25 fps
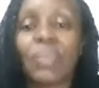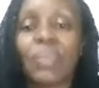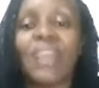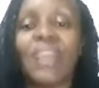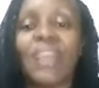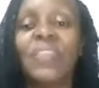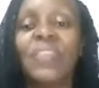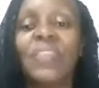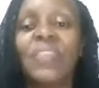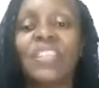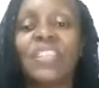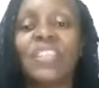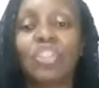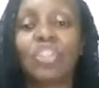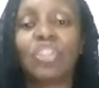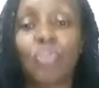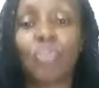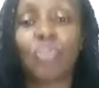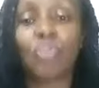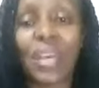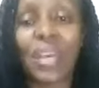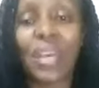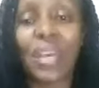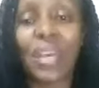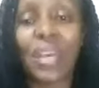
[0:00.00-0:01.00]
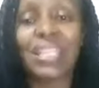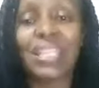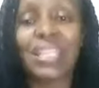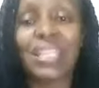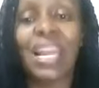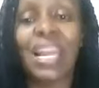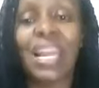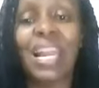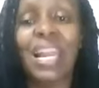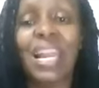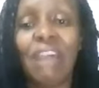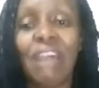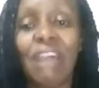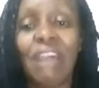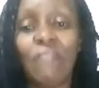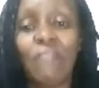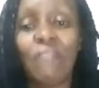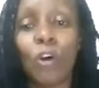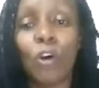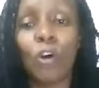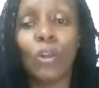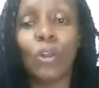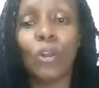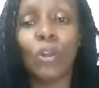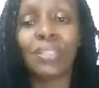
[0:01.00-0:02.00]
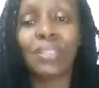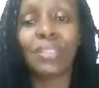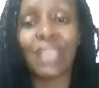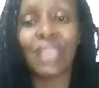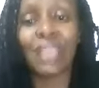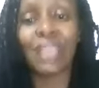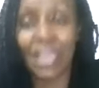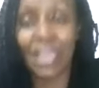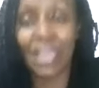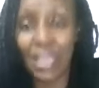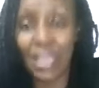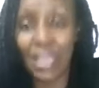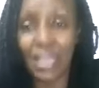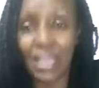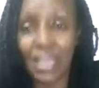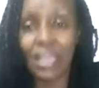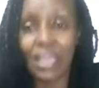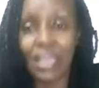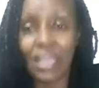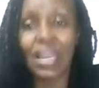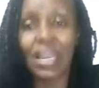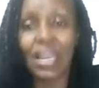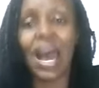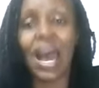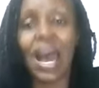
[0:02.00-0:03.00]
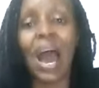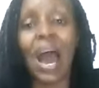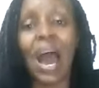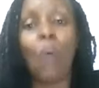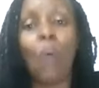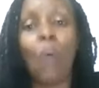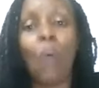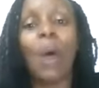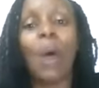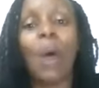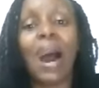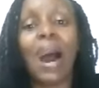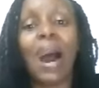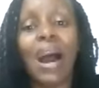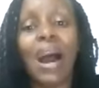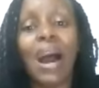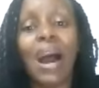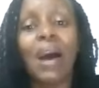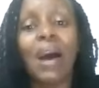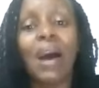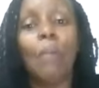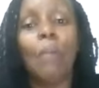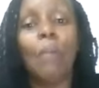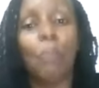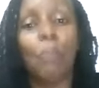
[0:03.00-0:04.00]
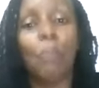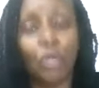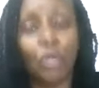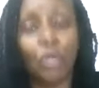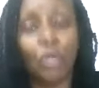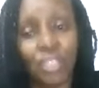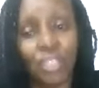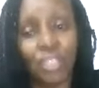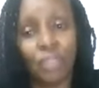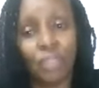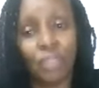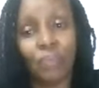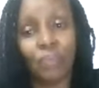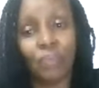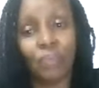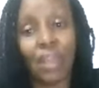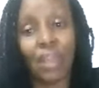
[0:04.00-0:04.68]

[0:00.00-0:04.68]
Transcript: the stress levels in our body.